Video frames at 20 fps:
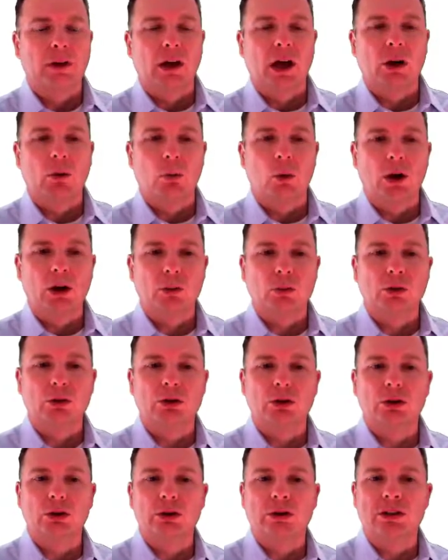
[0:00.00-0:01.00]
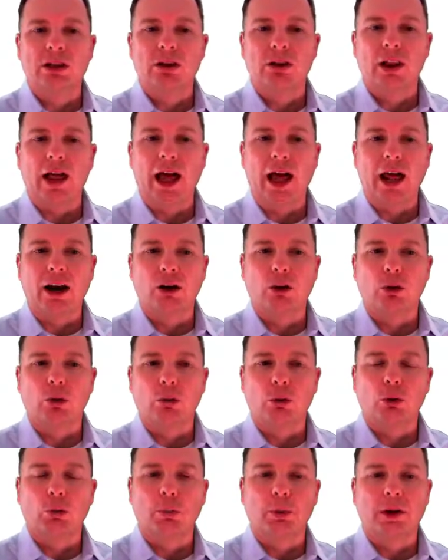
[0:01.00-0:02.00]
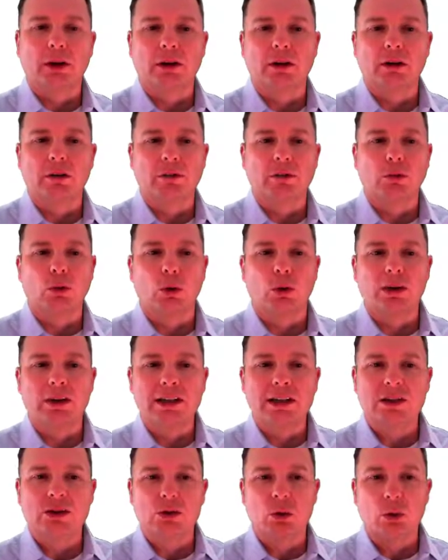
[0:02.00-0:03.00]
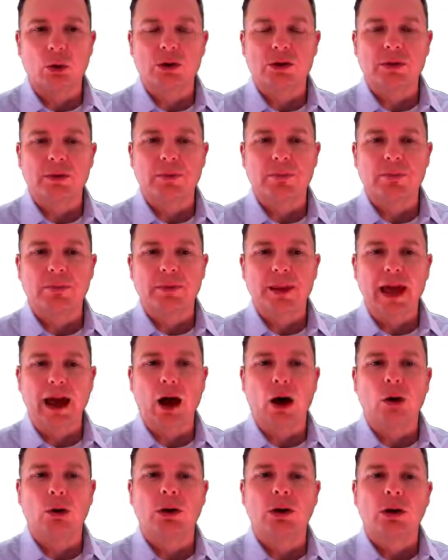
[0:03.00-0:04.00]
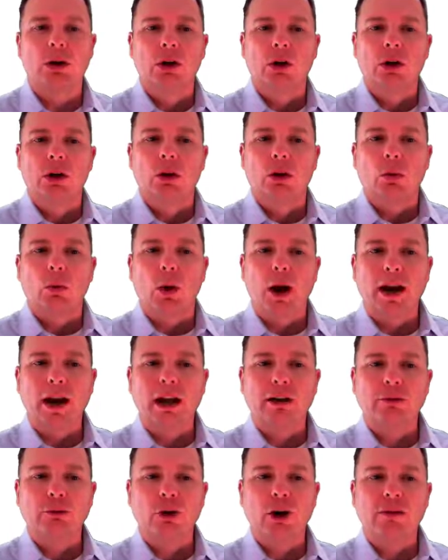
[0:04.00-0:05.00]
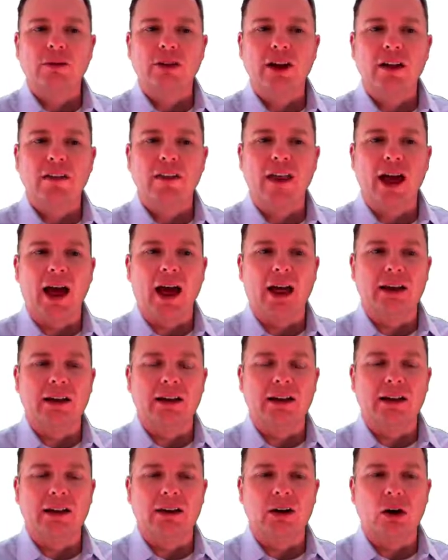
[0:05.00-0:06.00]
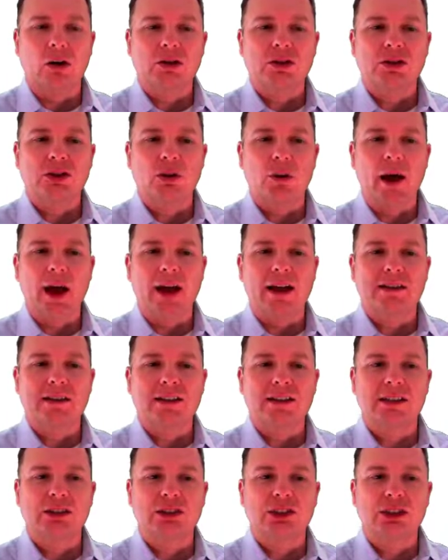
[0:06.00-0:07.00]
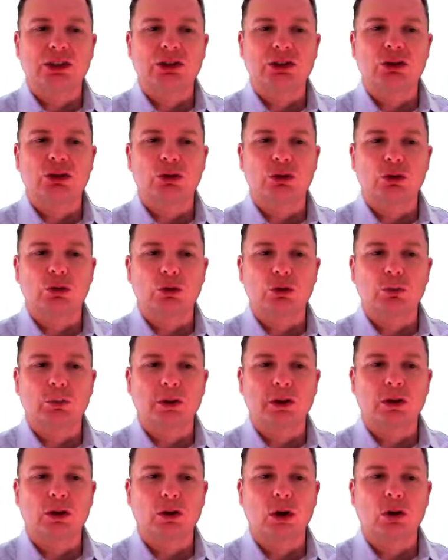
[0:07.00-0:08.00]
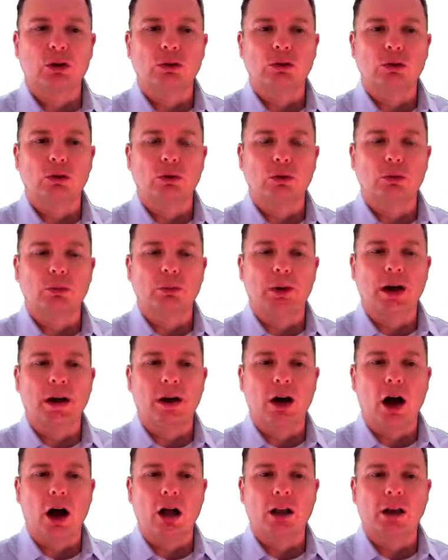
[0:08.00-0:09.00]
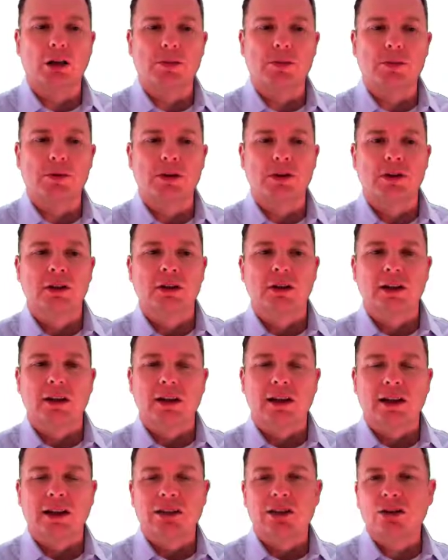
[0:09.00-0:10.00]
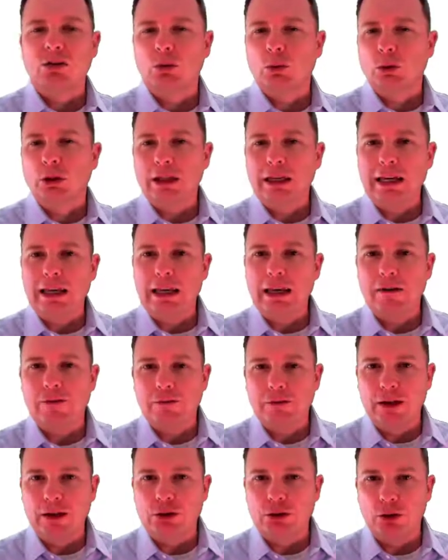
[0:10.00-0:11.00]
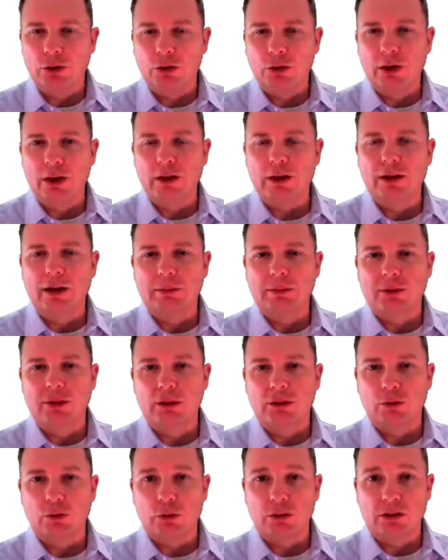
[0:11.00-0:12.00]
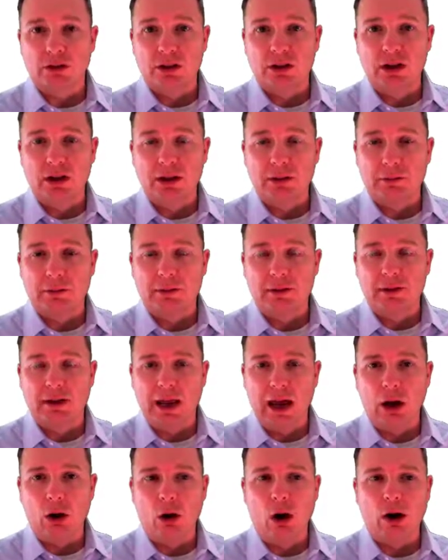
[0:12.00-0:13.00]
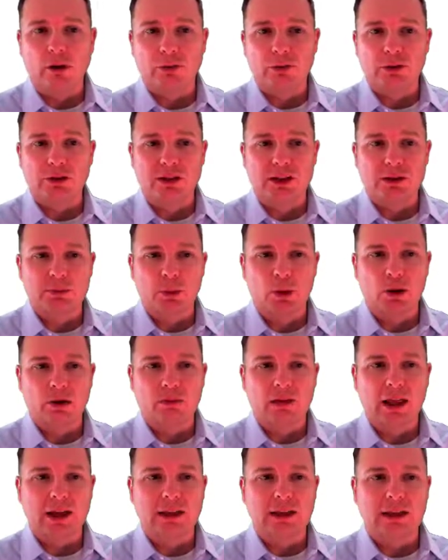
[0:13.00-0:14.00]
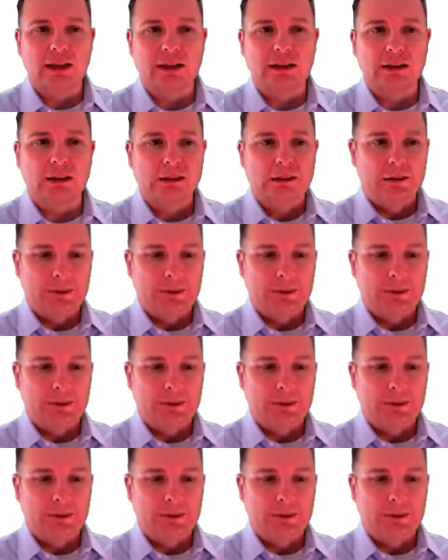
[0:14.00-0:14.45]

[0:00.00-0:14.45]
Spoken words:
And what it will do is it'll add a grouping for lead source. Now, right after I've done that, it also adds an additional grouping called group by columns. Now, this is a really neat feature that Salesforce now offers as part of Lightning.